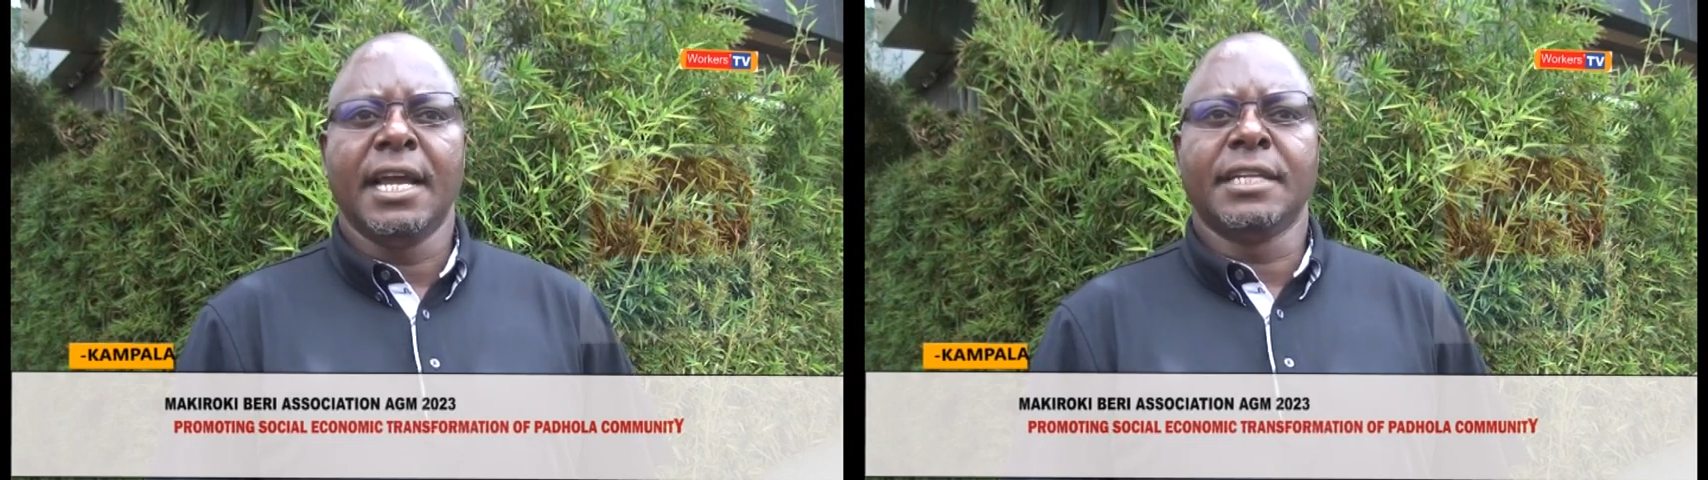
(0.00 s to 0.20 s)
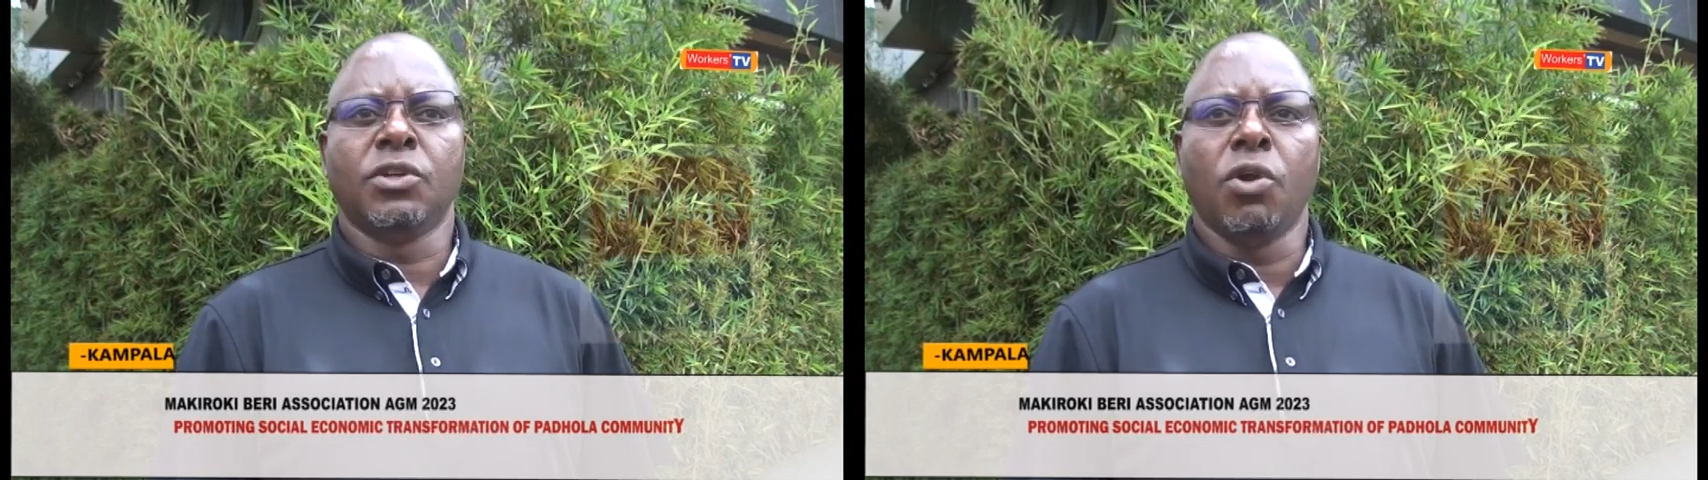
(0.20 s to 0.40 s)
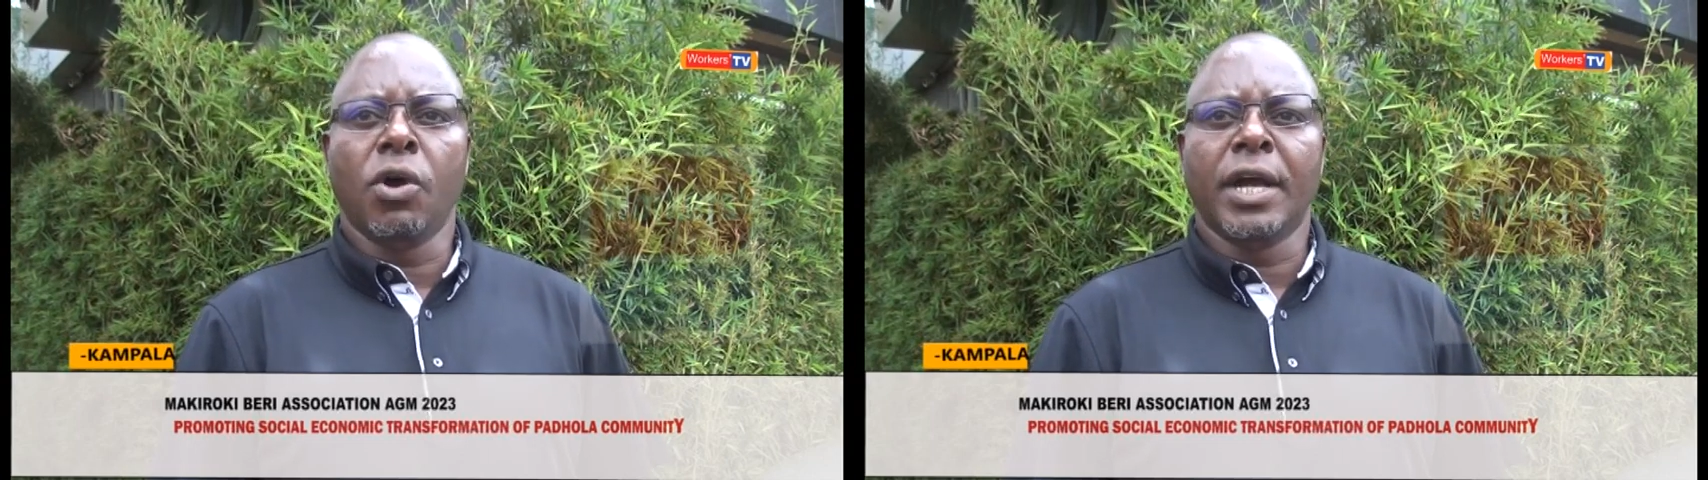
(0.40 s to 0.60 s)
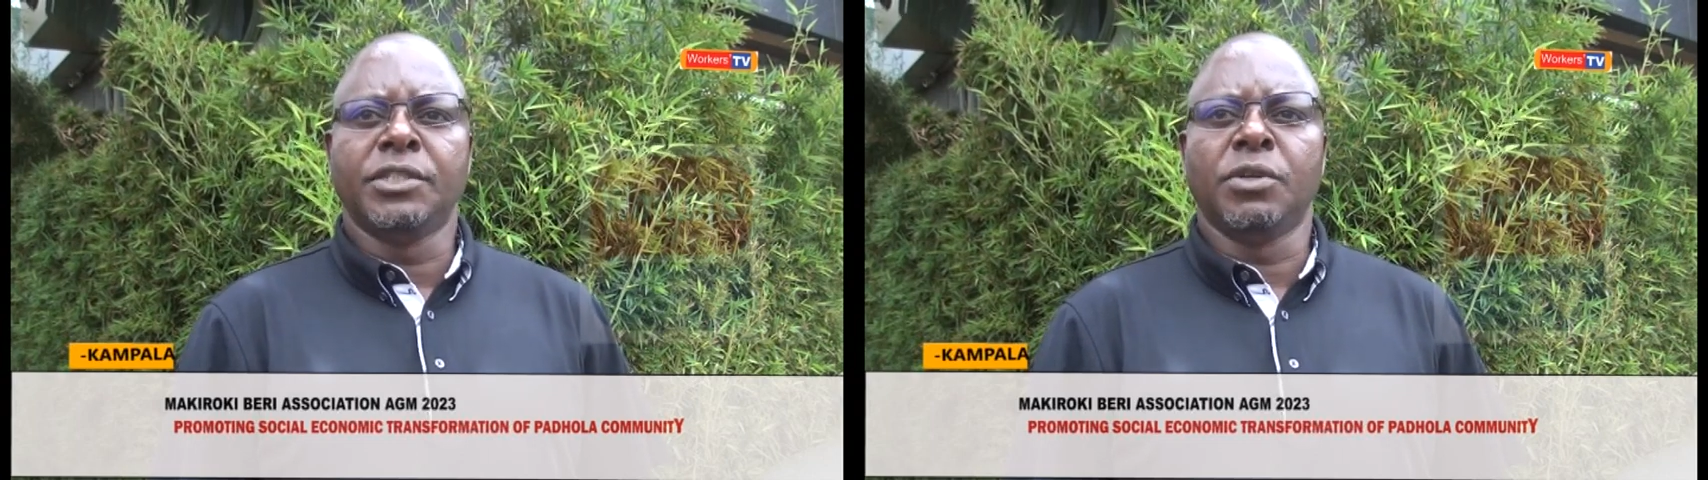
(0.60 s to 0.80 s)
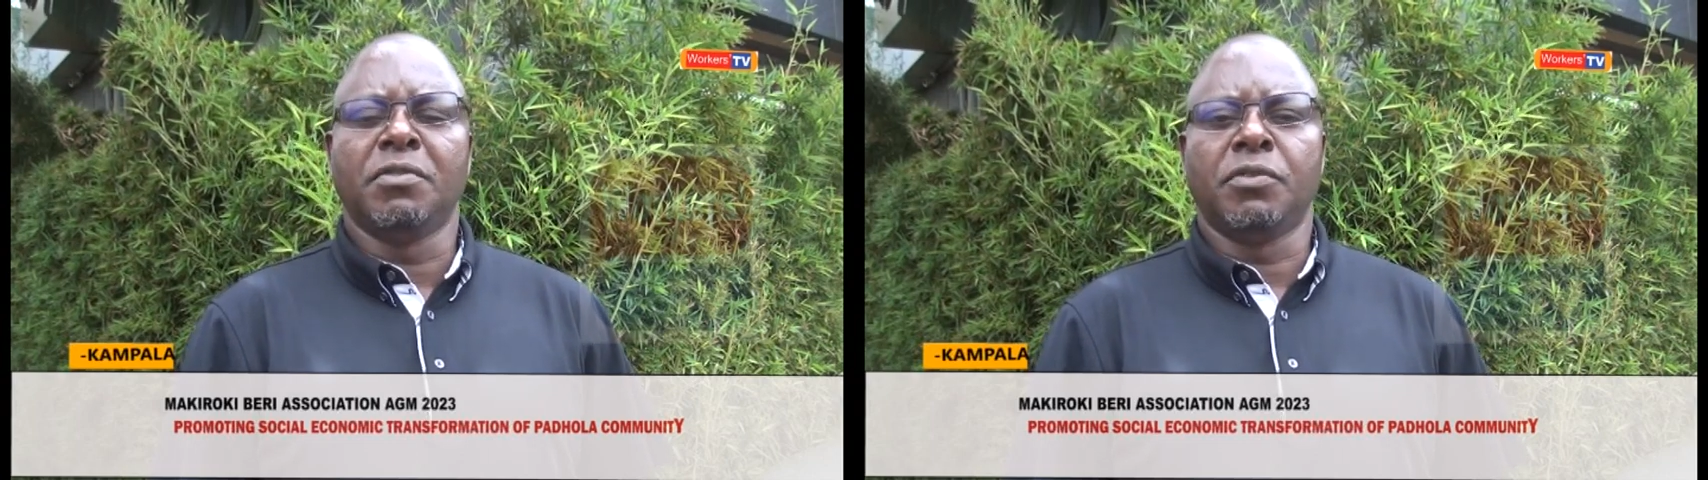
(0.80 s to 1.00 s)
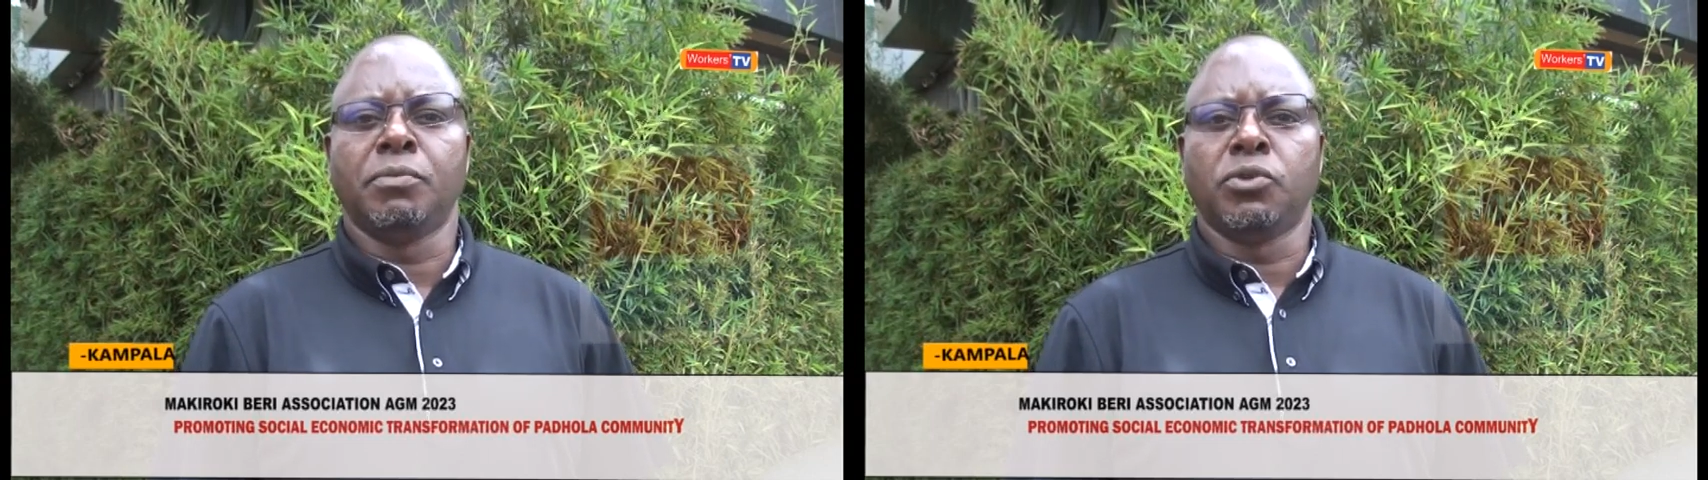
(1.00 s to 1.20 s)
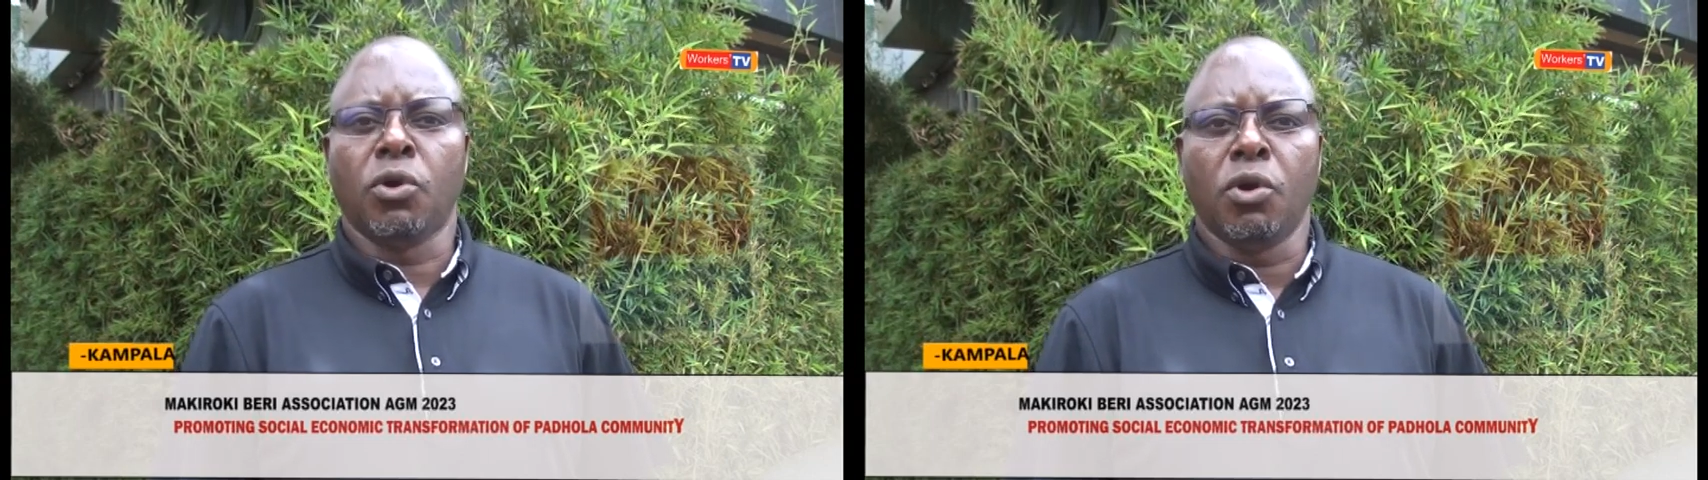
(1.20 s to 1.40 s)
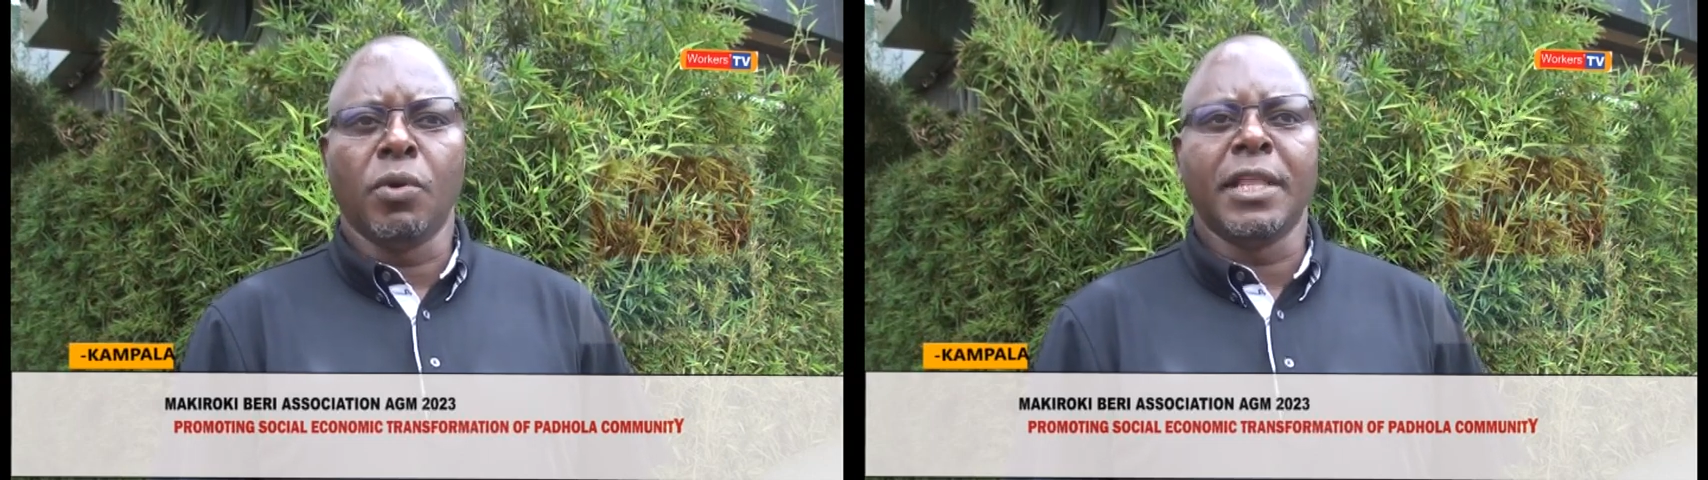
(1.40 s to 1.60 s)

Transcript: As long as you are from Tororo,